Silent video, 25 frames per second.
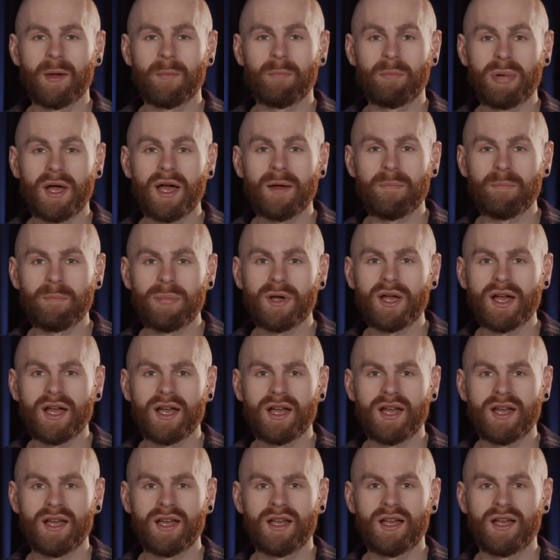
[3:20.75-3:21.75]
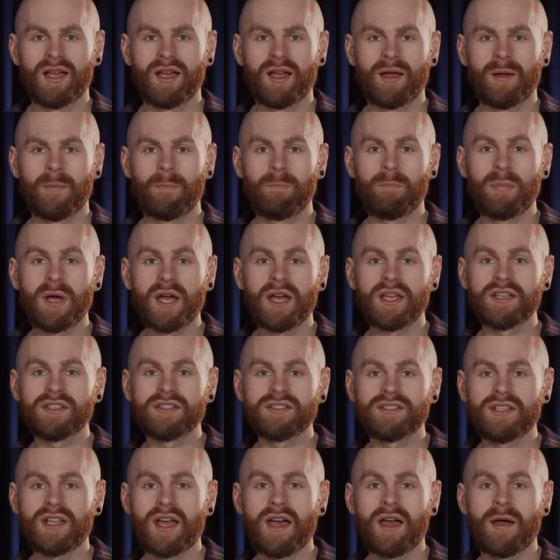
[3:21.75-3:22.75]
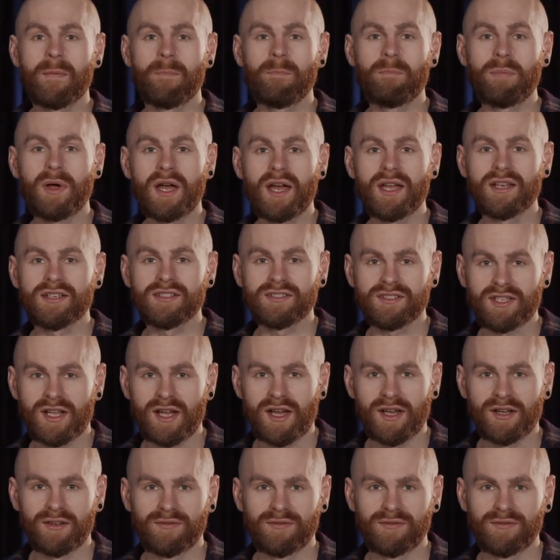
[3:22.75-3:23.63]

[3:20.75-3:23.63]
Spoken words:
p, p, b, d, b, d.